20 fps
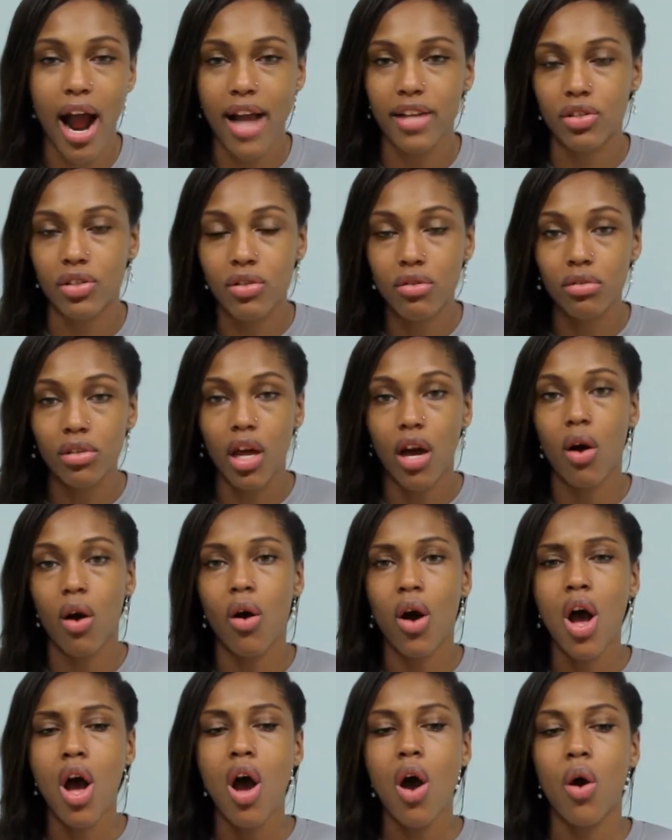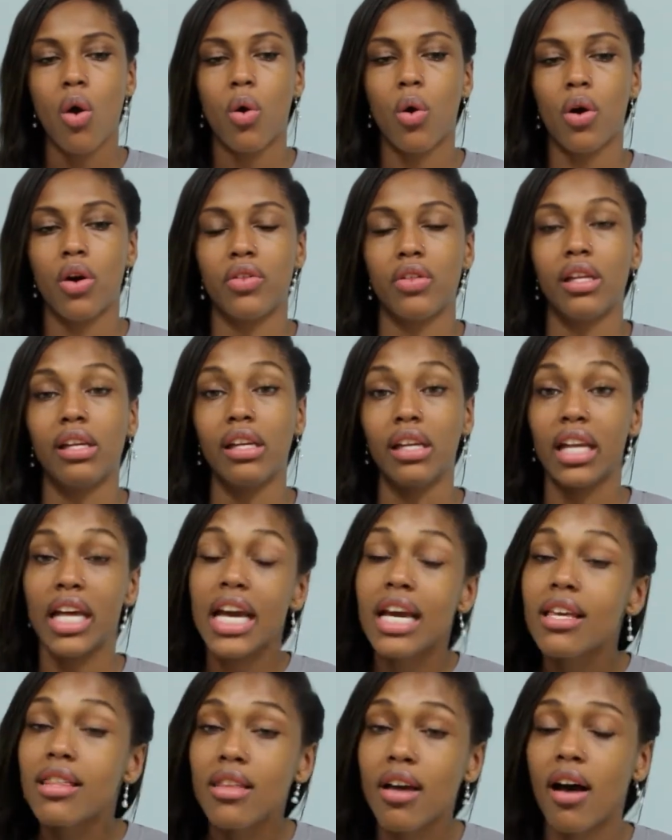ride too low, or the
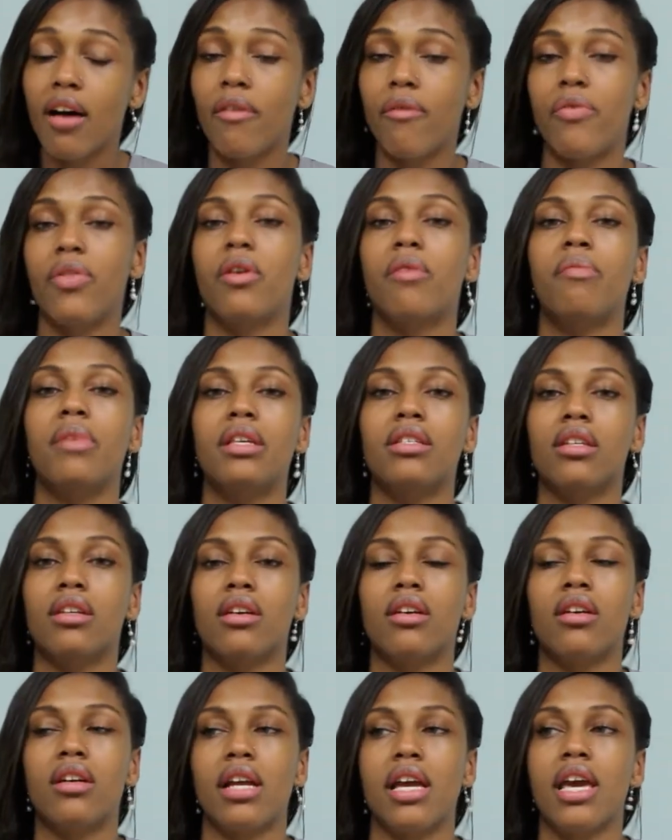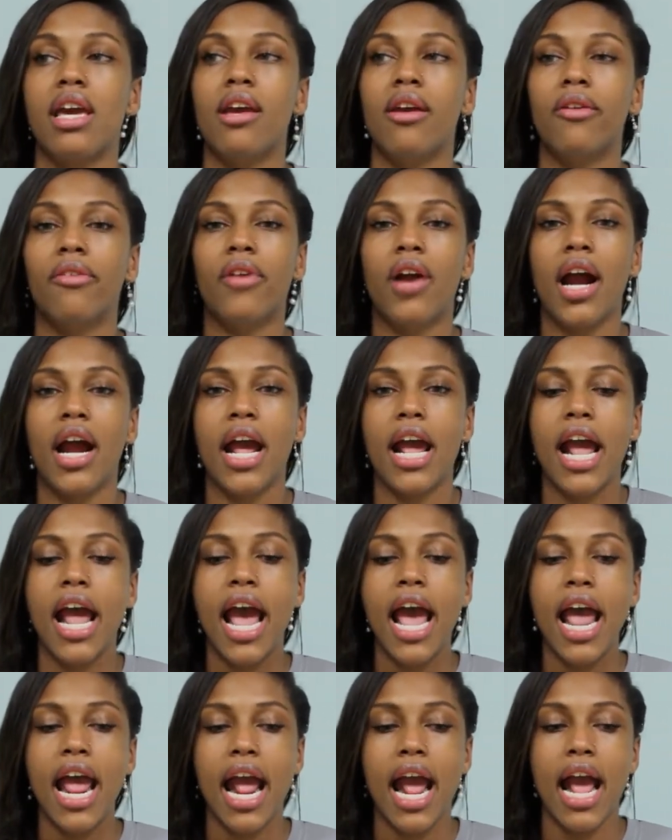length of them isn't gonna hit
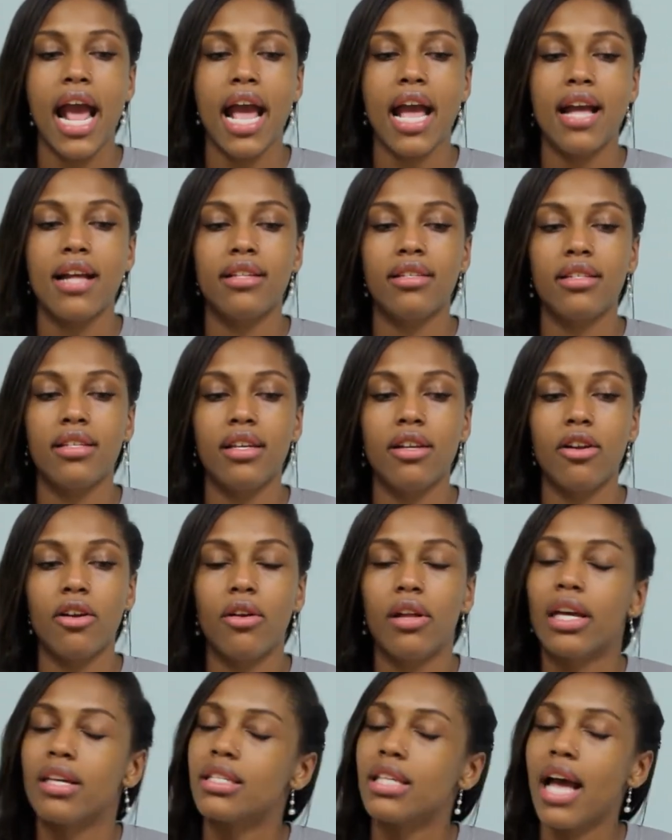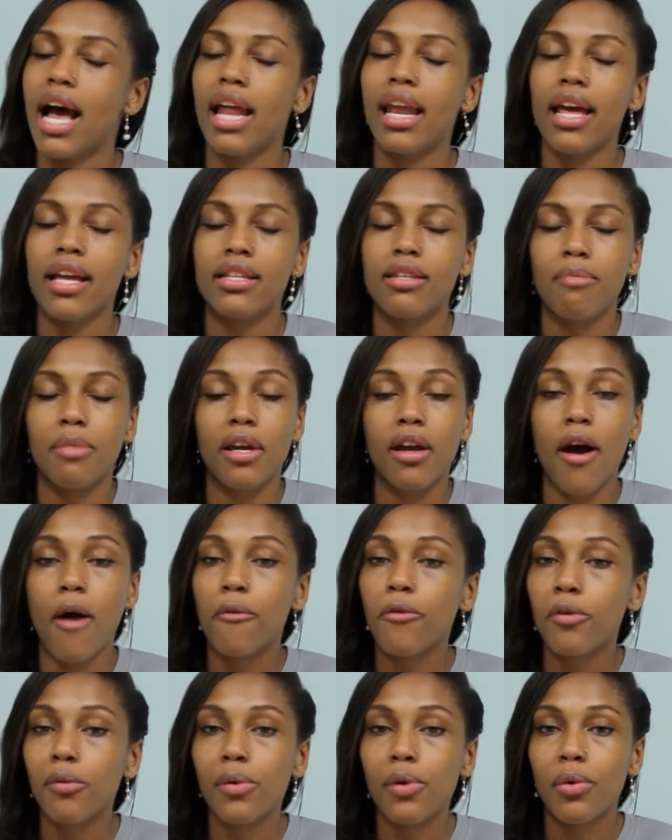right. And I like to be
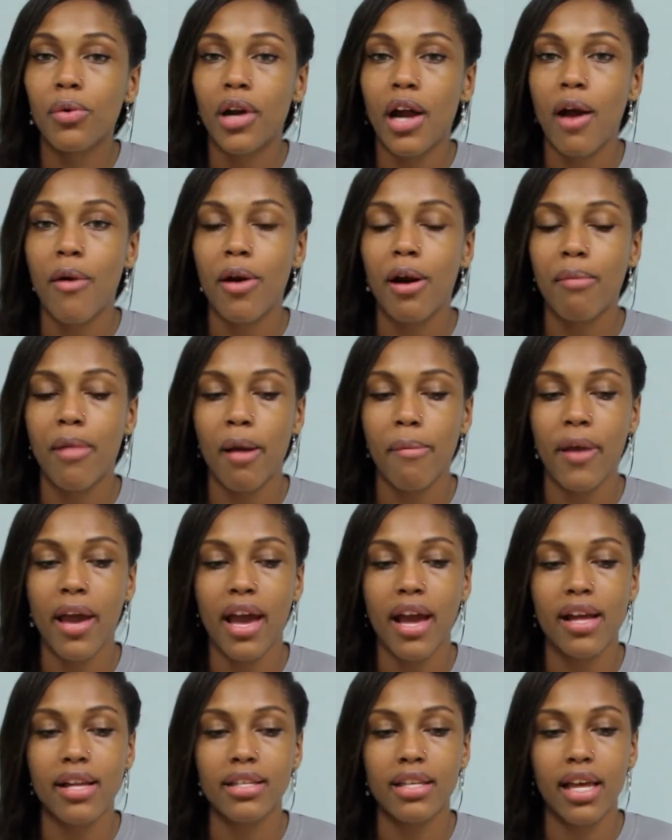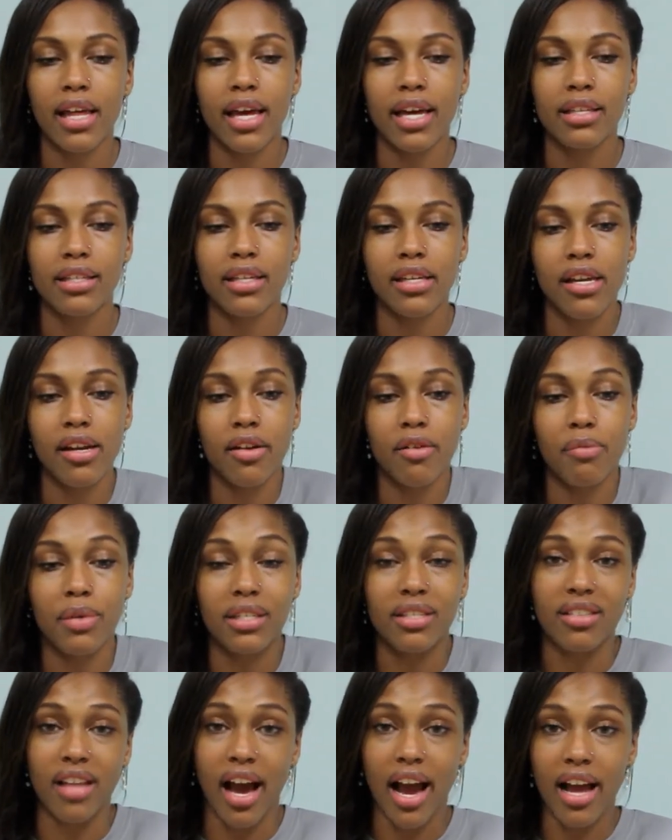comfortable when I wear my pants. I like to be
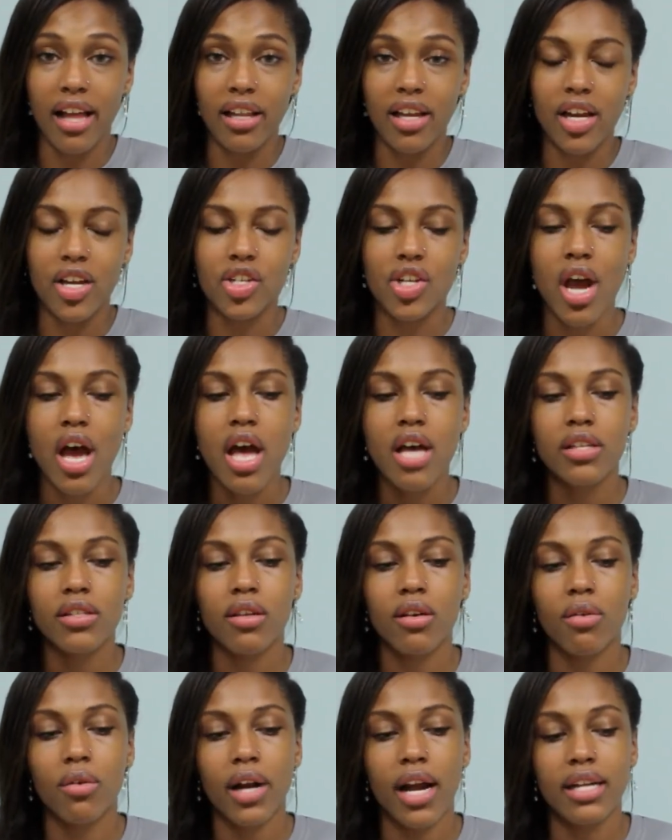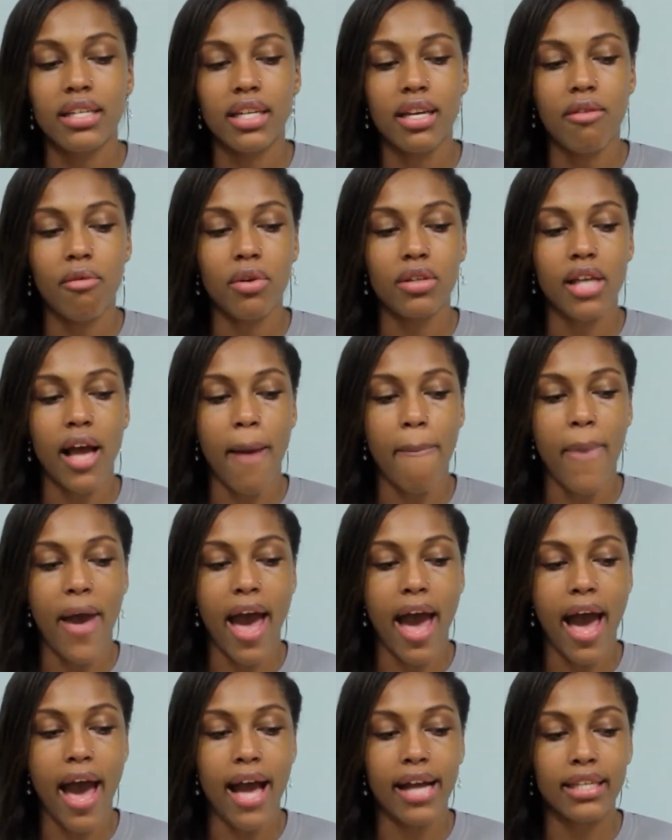stylish. So what I did was I
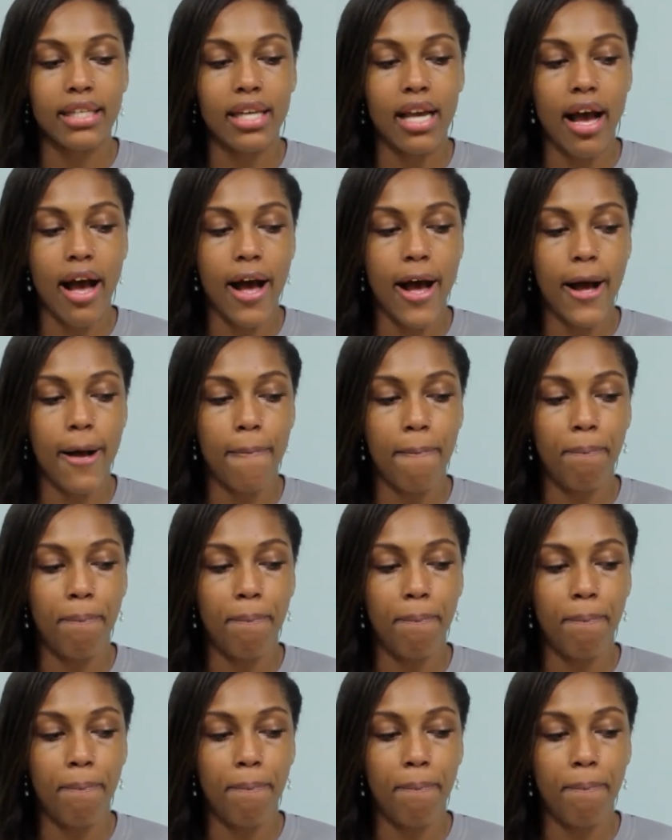packed